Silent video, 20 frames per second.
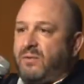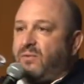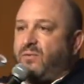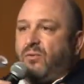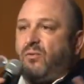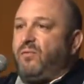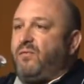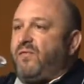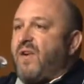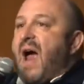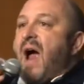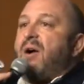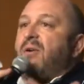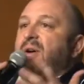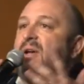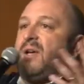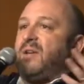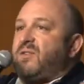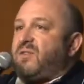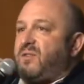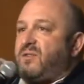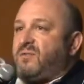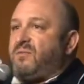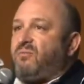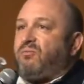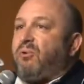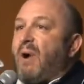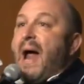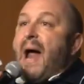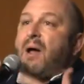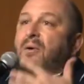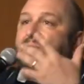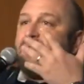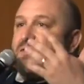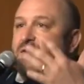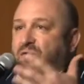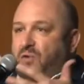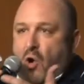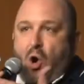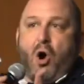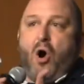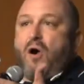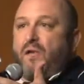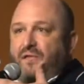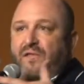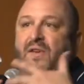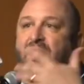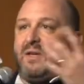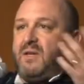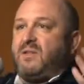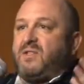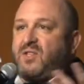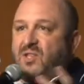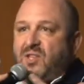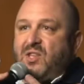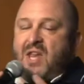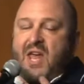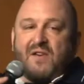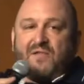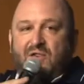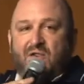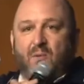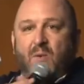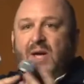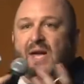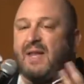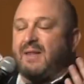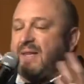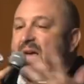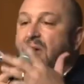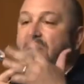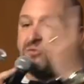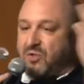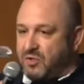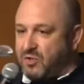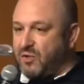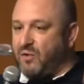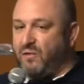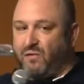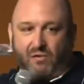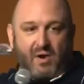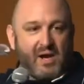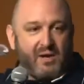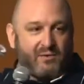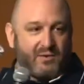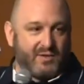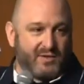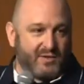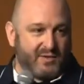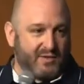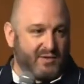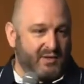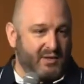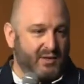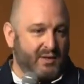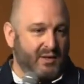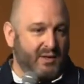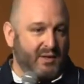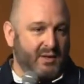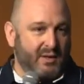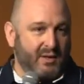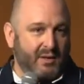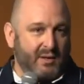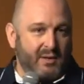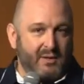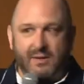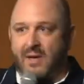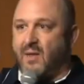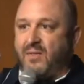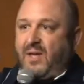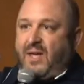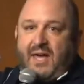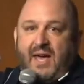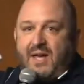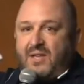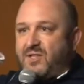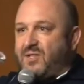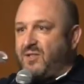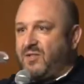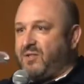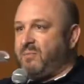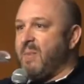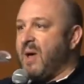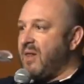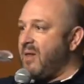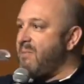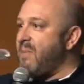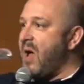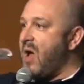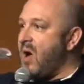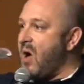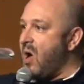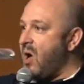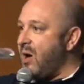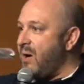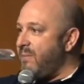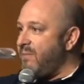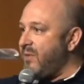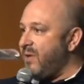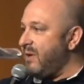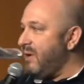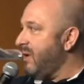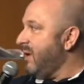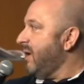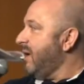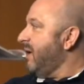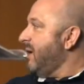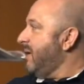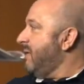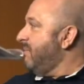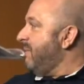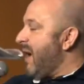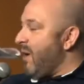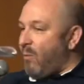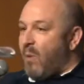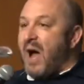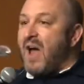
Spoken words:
through various rounds of coffee and sniffs, we get down to two fragrances. Now the kids are smelling my arm. My